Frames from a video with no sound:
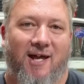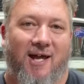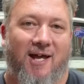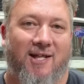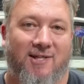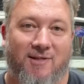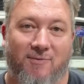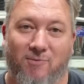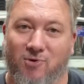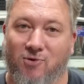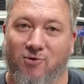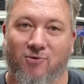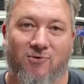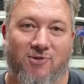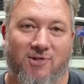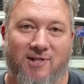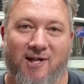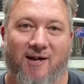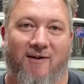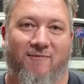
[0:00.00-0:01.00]
and some cool
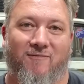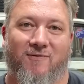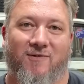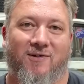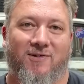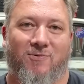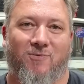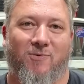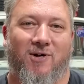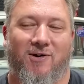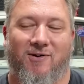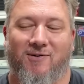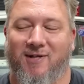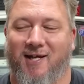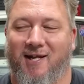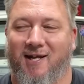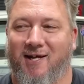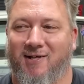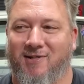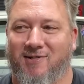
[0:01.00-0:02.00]
stuff as well,
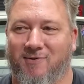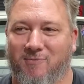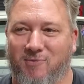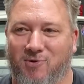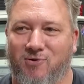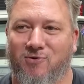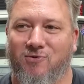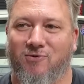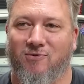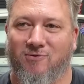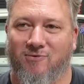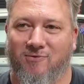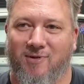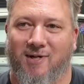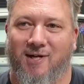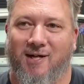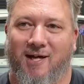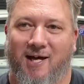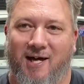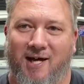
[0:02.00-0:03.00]
you know, some cool
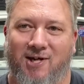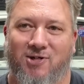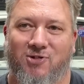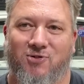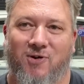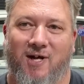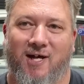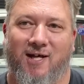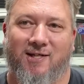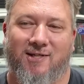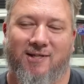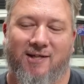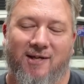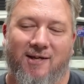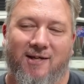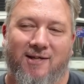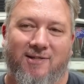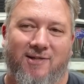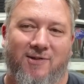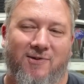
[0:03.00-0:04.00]
8 tracks
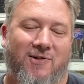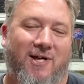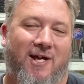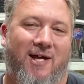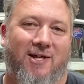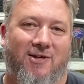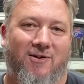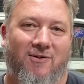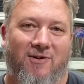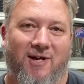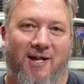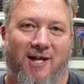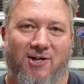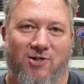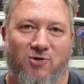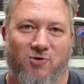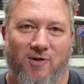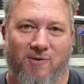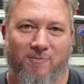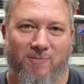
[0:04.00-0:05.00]
to take on our
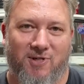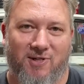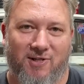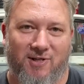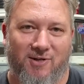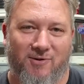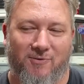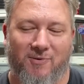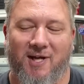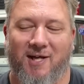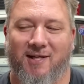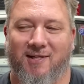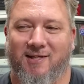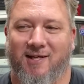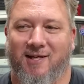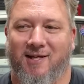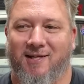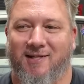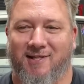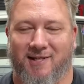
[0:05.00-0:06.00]
trip to the US.
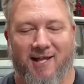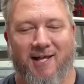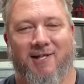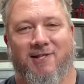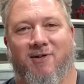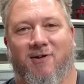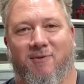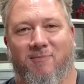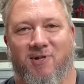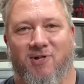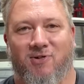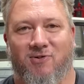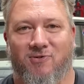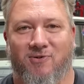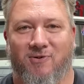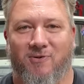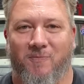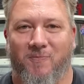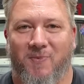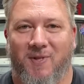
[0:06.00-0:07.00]
So that's going to be
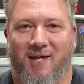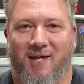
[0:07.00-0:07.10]
cool.